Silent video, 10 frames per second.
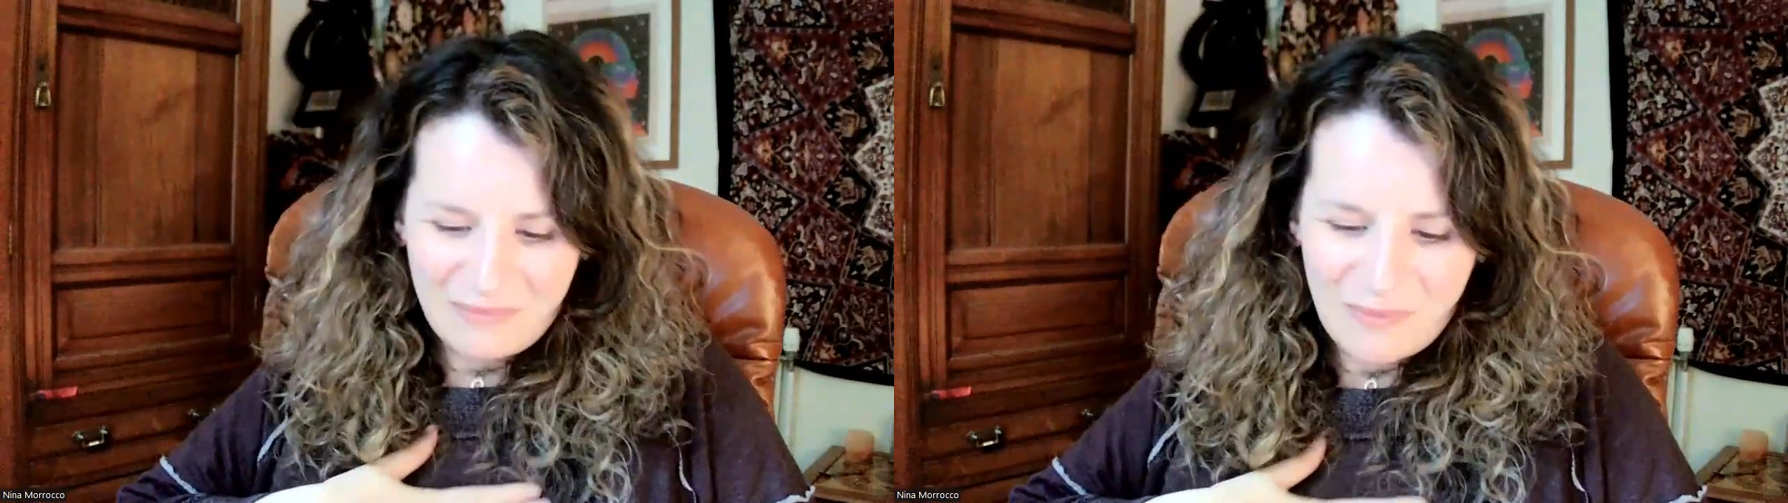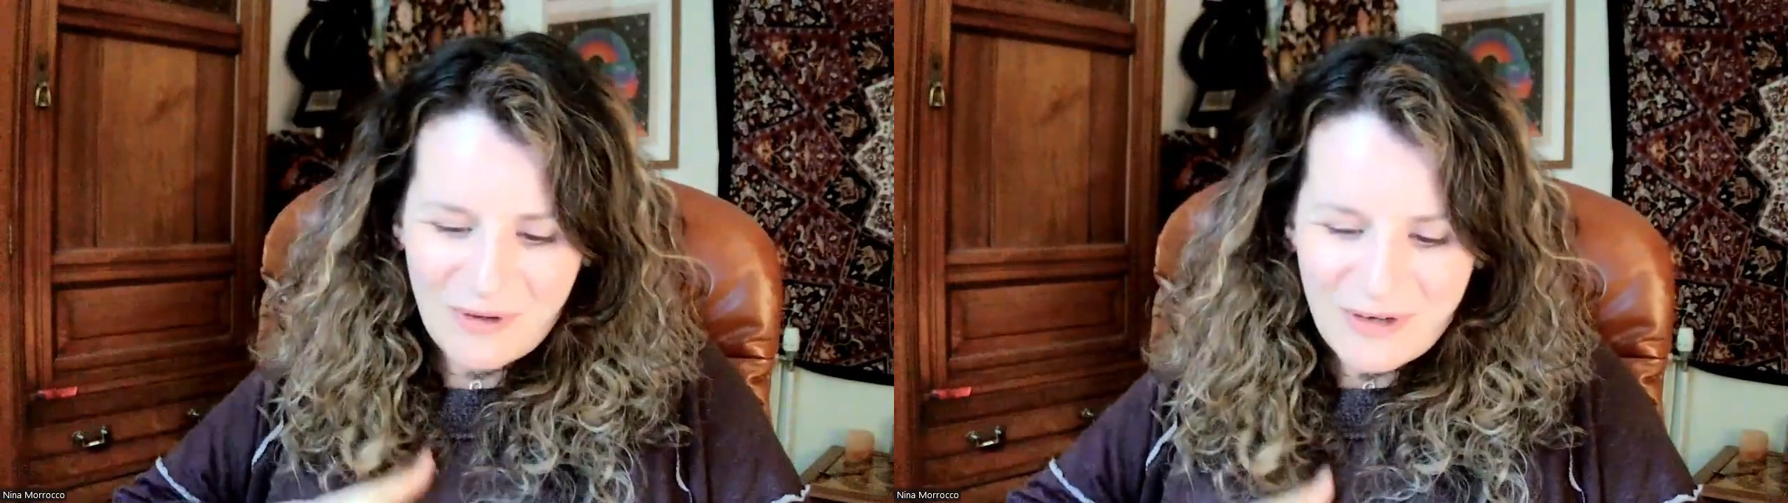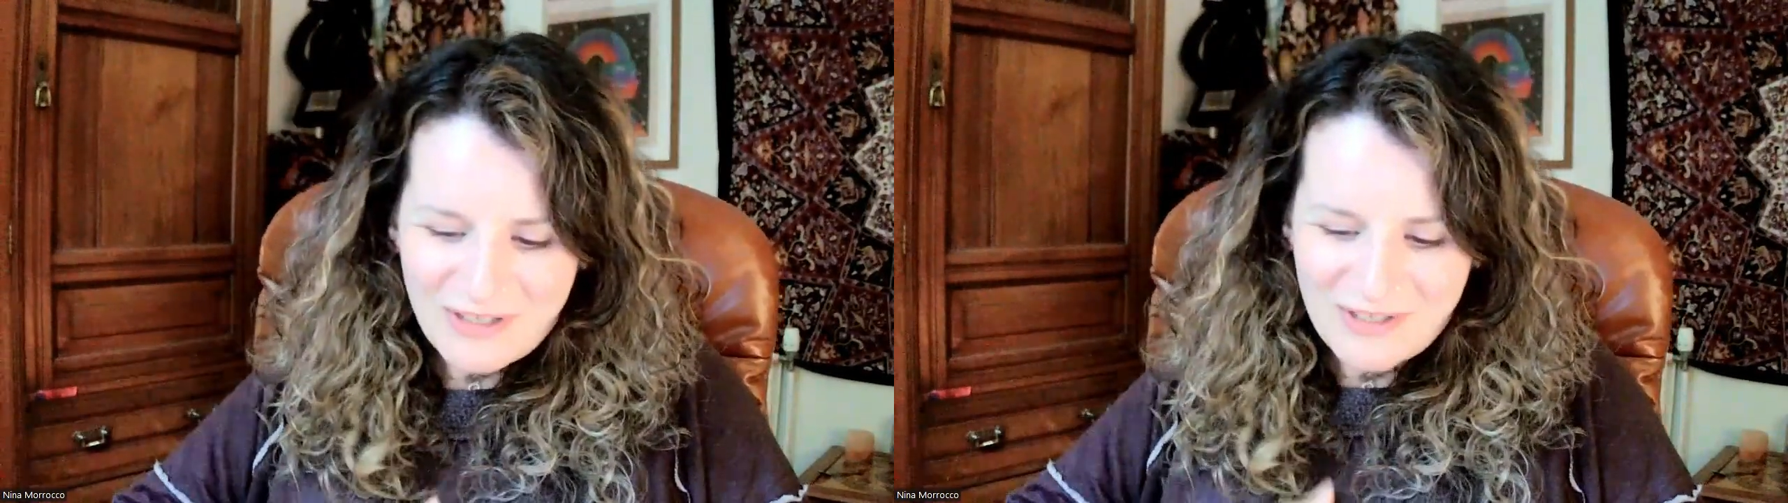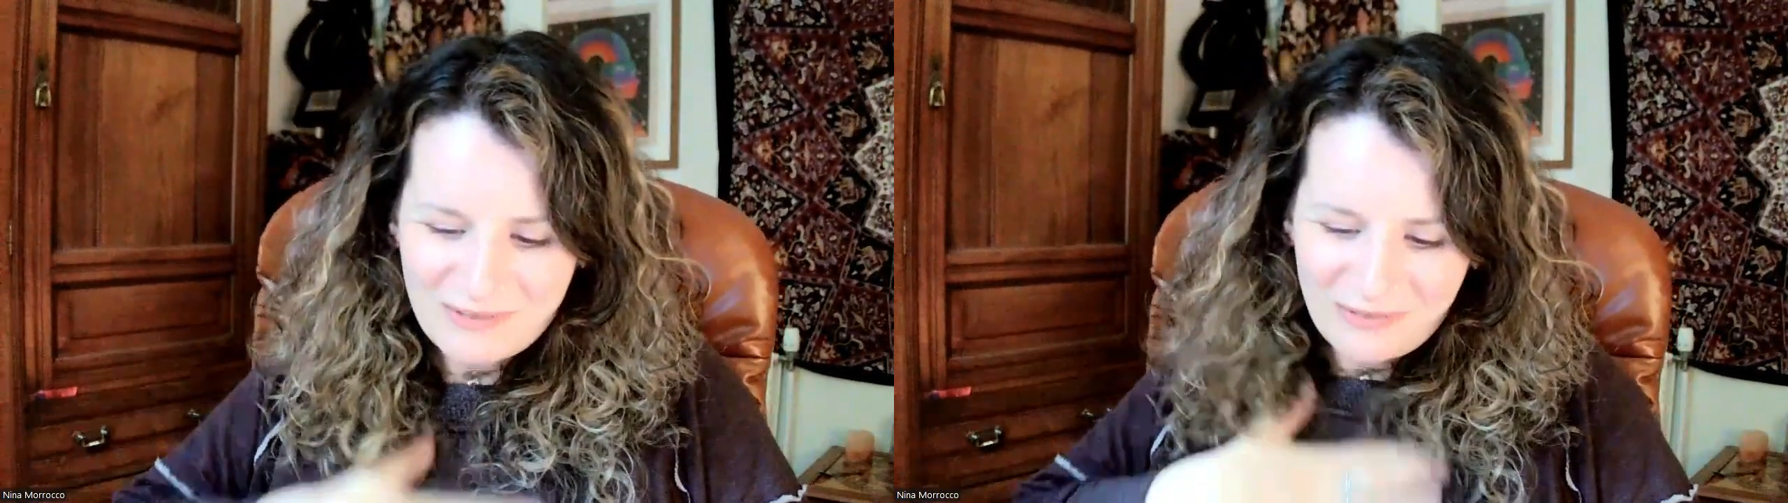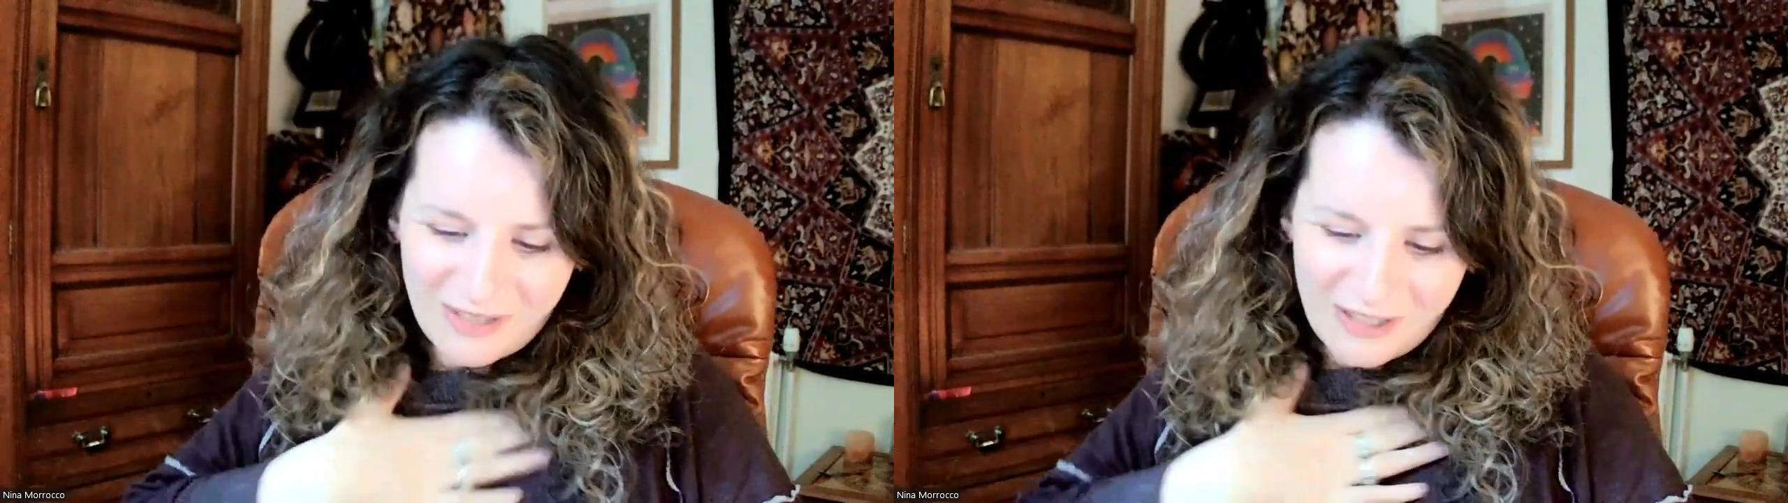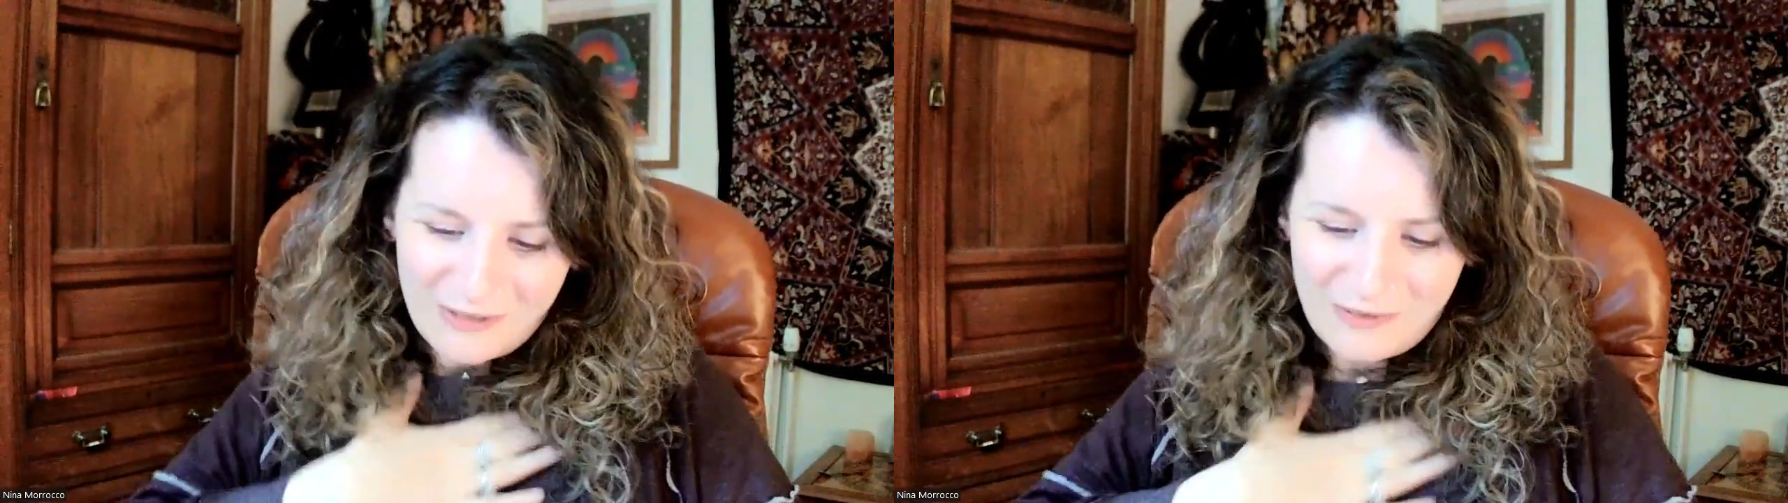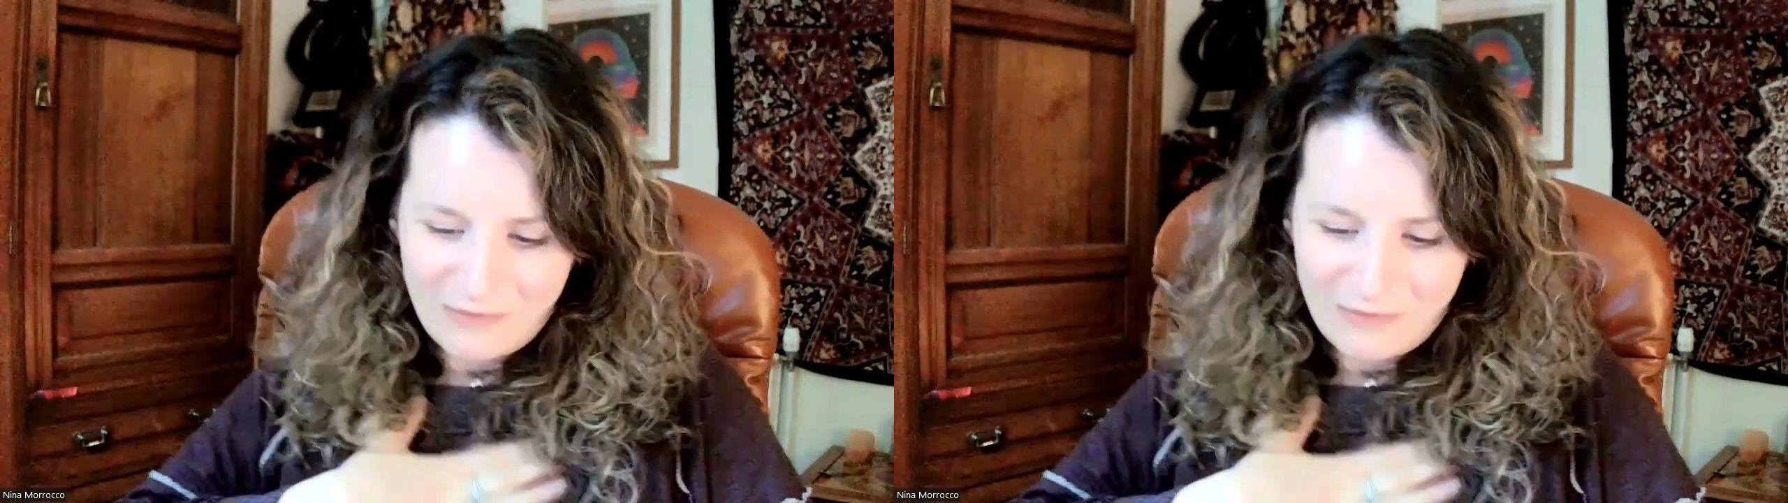Wash the feet